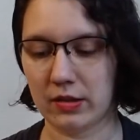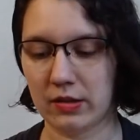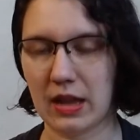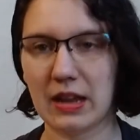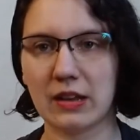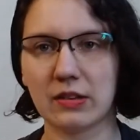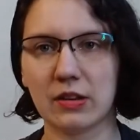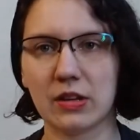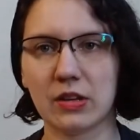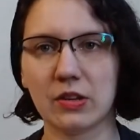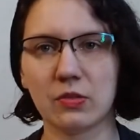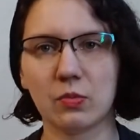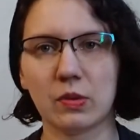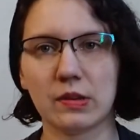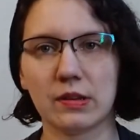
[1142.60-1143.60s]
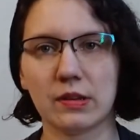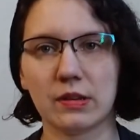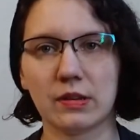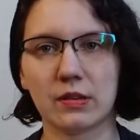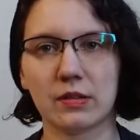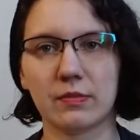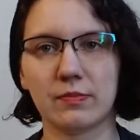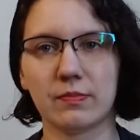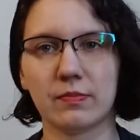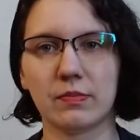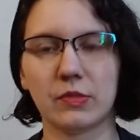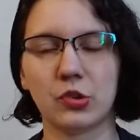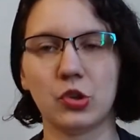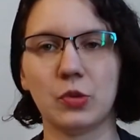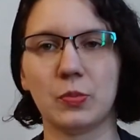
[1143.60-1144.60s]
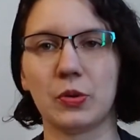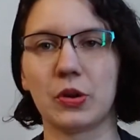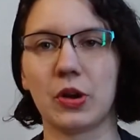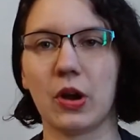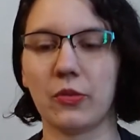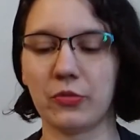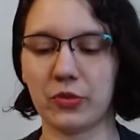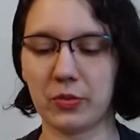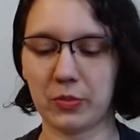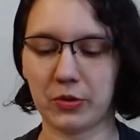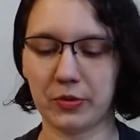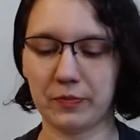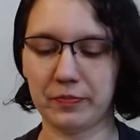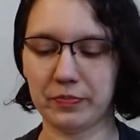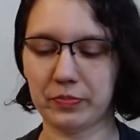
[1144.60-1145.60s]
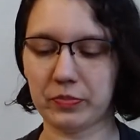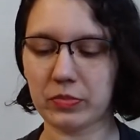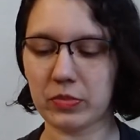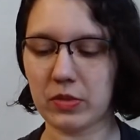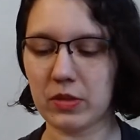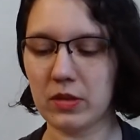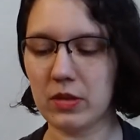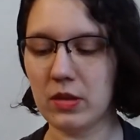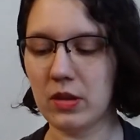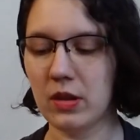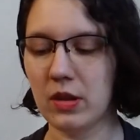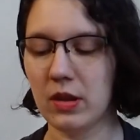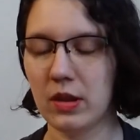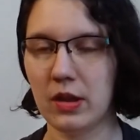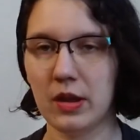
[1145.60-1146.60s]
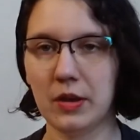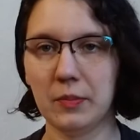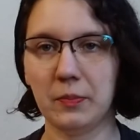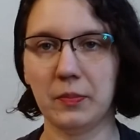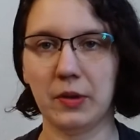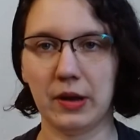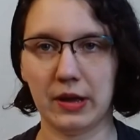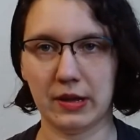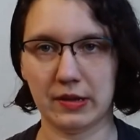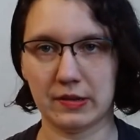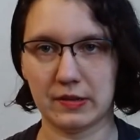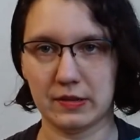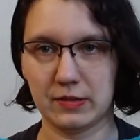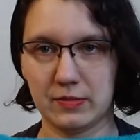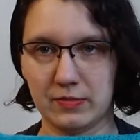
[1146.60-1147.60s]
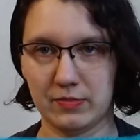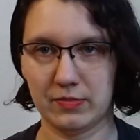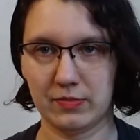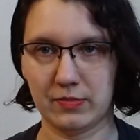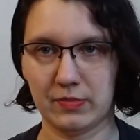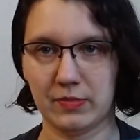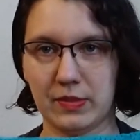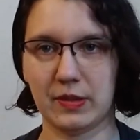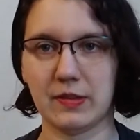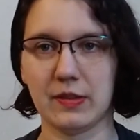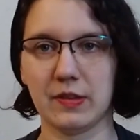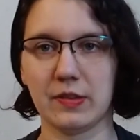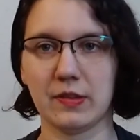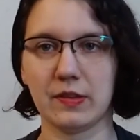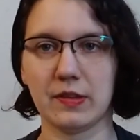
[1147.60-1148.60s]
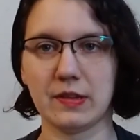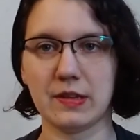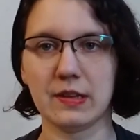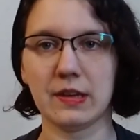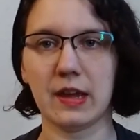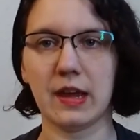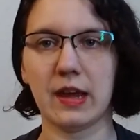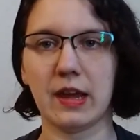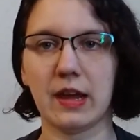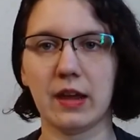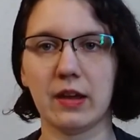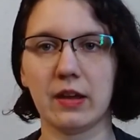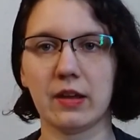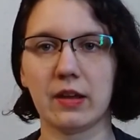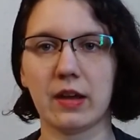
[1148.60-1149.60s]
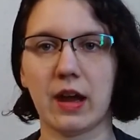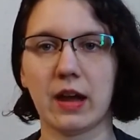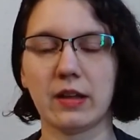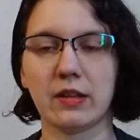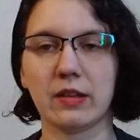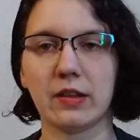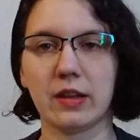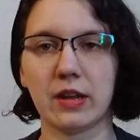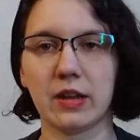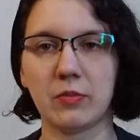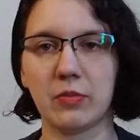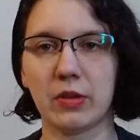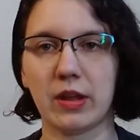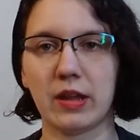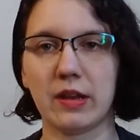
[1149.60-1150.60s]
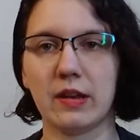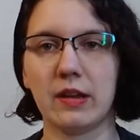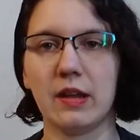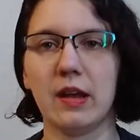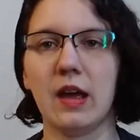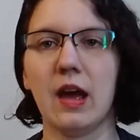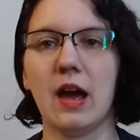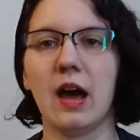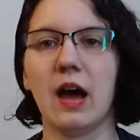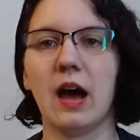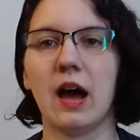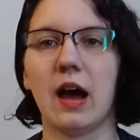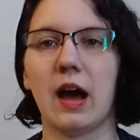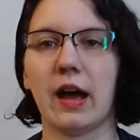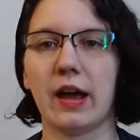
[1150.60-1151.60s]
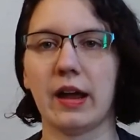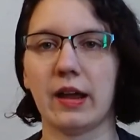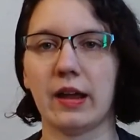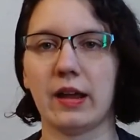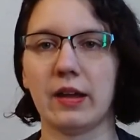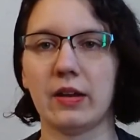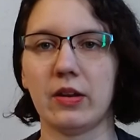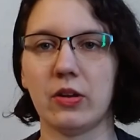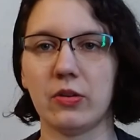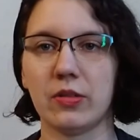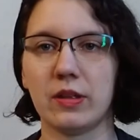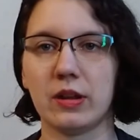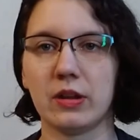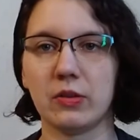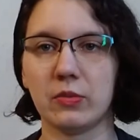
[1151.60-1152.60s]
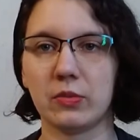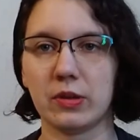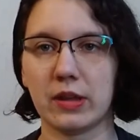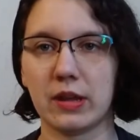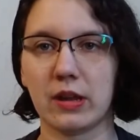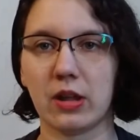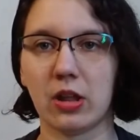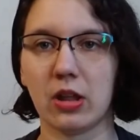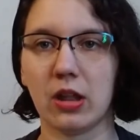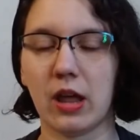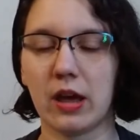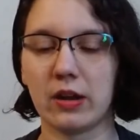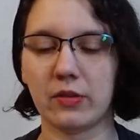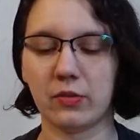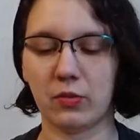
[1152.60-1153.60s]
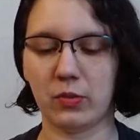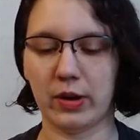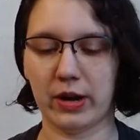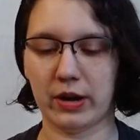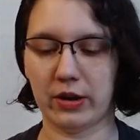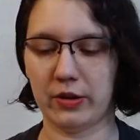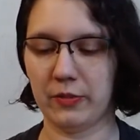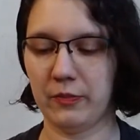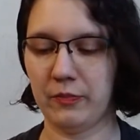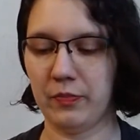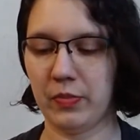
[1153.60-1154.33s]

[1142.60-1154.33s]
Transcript: It just wasn't super comfortable. But since this is a DK cotton linen blend, I know that it will get a lot of wear,